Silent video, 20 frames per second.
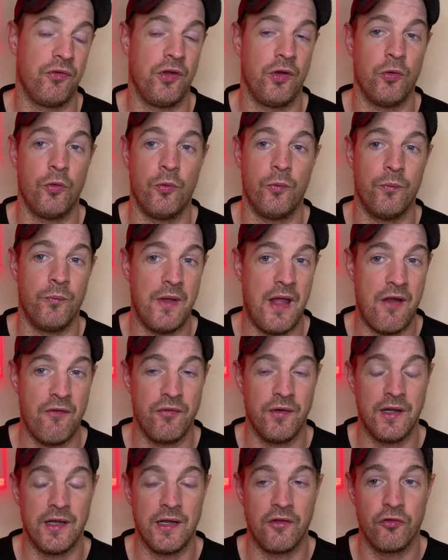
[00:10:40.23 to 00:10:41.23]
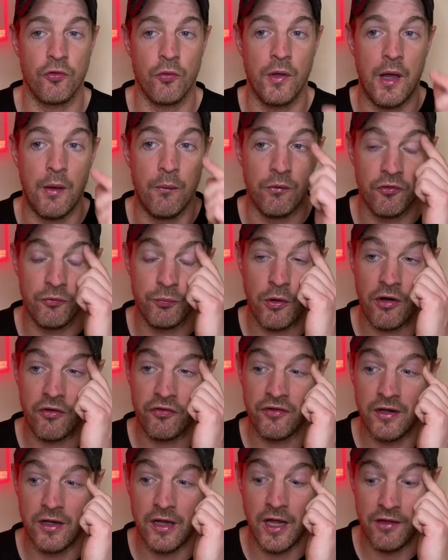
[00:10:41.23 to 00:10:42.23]
you know, everything that's going on in his
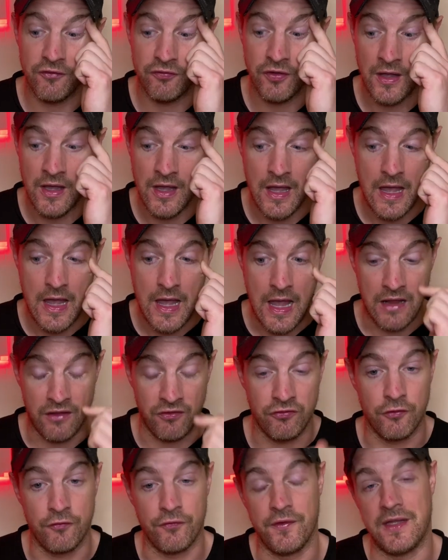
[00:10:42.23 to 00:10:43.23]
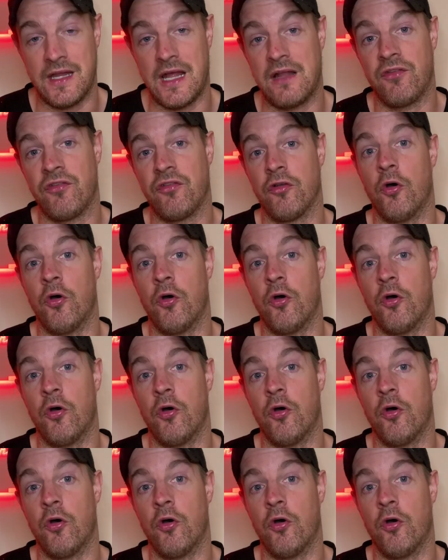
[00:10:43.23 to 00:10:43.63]
personal life and stuff like that.